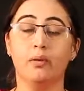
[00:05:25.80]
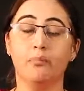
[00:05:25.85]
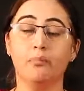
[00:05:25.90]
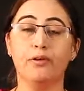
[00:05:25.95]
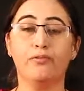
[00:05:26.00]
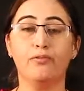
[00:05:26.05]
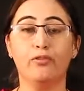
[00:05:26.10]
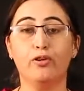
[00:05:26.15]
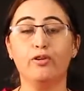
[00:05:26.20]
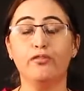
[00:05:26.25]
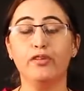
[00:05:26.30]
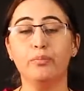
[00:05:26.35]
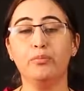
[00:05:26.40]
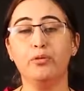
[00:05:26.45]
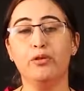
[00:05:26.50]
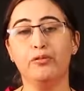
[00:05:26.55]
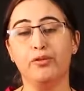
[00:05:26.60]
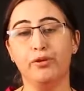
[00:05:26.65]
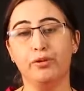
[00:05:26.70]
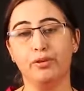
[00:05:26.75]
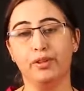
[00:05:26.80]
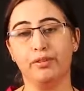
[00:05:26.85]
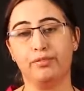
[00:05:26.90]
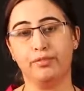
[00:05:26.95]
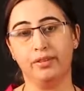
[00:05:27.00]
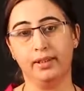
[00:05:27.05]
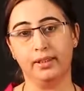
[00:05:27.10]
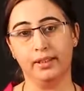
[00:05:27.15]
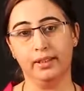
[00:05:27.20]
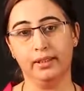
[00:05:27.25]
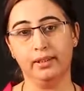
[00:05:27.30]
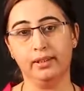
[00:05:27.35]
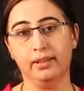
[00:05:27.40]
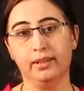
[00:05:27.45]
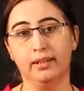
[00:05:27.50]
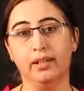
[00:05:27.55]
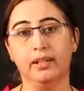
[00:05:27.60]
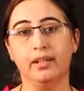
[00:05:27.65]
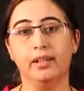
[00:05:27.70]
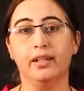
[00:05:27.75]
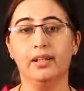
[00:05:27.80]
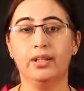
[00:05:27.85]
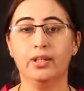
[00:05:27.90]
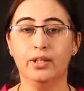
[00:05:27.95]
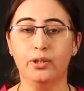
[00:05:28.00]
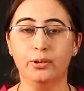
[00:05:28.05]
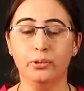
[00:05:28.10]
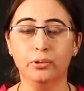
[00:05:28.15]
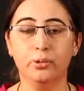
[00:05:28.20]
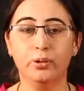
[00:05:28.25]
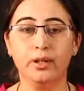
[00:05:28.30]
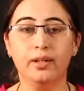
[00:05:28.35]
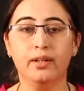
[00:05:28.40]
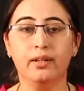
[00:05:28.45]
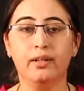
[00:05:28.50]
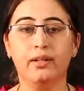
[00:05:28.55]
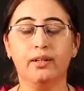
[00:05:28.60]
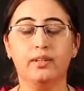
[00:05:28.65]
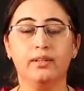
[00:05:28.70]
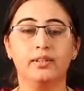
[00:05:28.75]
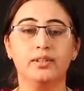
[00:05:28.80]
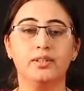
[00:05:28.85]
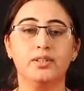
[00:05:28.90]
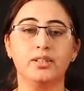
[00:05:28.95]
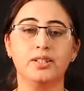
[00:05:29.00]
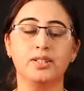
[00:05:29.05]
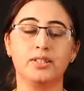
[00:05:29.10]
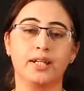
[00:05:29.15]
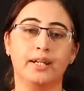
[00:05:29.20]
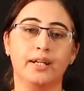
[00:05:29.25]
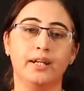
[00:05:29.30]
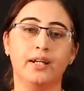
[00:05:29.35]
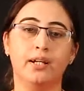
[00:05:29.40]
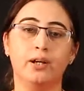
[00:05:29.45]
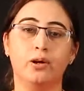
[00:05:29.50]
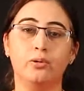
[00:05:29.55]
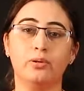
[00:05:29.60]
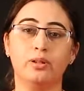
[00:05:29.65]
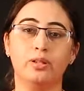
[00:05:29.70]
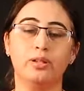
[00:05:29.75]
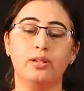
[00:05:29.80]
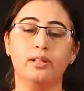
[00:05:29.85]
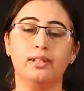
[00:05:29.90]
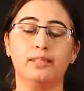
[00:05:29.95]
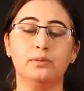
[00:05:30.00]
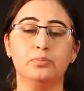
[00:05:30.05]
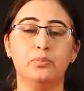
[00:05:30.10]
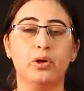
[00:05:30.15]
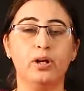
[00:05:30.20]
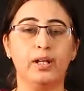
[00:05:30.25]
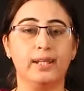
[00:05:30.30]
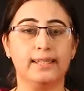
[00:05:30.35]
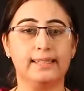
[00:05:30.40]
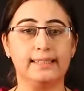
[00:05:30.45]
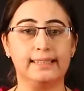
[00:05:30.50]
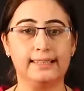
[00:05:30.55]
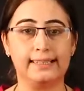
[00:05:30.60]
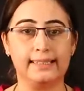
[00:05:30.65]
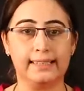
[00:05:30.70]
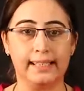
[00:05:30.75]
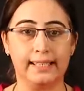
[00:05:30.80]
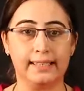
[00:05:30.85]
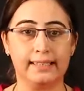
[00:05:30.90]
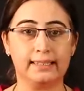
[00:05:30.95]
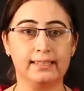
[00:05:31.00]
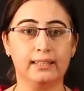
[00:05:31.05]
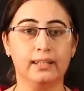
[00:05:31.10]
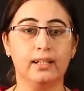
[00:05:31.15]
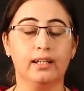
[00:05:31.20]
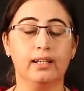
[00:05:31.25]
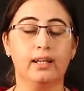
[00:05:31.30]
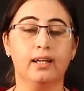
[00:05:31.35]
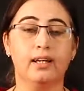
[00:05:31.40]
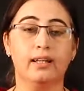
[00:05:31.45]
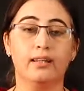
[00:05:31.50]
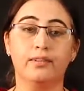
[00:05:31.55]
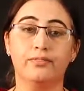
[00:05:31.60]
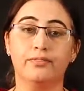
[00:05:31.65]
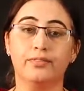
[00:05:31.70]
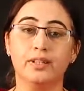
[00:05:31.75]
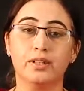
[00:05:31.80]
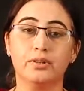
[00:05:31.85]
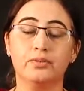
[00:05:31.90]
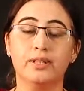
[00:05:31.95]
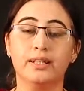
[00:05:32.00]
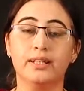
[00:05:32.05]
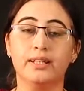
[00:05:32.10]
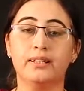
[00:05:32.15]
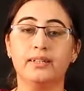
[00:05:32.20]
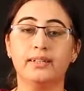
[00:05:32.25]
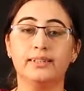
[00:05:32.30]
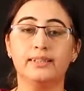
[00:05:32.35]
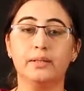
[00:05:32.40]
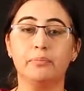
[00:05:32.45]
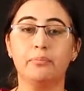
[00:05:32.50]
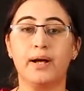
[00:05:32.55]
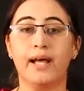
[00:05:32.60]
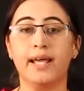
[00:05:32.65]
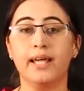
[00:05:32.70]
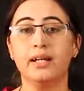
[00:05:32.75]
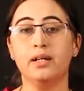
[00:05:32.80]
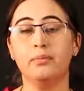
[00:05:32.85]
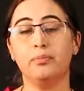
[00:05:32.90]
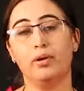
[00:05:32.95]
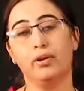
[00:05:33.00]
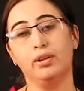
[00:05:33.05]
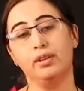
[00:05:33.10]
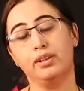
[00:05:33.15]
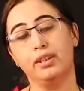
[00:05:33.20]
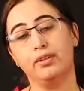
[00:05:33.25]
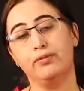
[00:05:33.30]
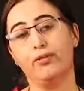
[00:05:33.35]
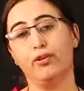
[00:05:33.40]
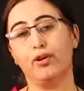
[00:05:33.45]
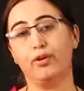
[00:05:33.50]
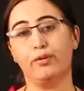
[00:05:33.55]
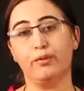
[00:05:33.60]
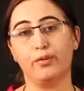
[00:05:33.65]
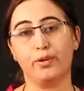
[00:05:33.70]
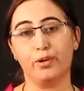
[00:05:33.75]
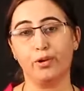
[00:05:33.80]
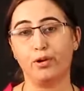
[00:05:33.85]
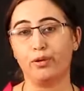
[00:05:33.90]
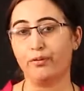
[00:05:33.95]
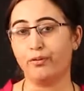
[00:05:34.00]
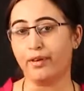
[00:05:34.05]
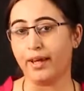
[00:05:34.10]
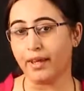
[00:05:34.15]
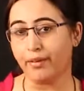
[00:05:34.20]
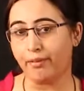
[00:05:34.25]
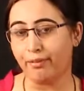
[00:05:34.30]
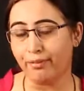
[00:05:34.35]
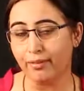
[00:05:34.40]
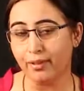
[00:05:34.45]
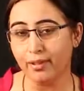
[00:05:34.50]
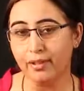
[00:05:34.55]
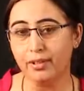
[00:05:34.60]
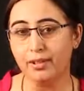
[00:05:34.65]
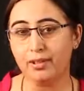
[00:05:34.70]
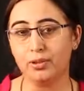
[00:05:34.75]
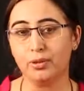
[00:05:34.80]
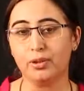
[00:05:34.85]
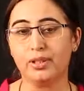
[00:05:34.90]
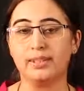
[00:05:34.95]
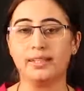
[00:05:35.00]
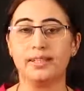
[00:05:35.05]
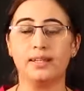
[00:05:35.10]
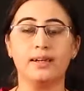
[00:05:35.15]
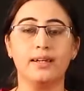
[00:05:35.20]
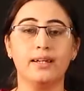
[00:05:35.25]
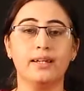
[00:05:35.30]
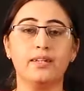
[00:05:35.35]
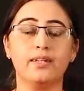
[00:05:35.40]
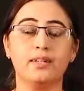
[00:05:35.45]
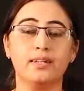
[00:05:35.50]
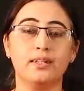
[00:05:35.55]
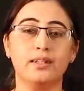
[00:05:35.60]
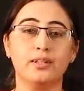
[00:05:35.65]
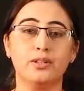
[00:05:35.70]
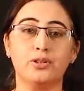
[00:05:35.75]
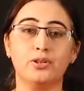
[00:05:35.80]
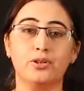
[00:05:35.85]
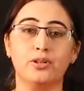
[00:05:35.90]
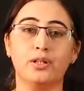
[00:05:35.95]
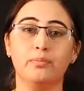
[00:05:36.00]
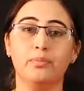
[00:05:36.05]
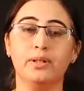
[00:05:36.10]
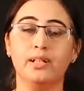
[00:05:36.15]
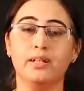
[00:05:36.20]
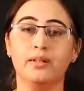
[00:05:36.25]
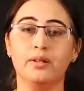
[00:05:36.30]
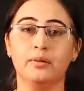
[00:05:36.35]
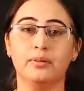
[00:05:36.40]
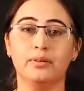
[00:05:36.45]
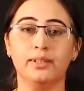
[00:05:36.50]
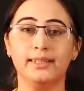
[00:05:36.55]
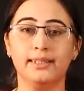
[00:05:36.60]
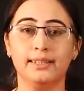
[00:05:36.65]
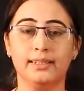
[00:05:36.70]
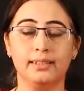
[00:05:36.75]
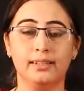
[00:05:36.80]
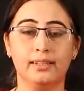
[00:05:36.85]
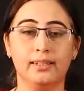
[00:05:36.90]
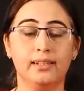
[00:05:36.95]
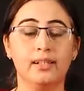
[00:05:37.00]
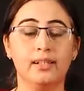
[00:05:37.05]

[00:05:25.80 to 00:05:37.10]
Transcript: Before we move to the further, you here just check it out a small exercise the first one here is a buying a policy for your wife so is there any insurable interest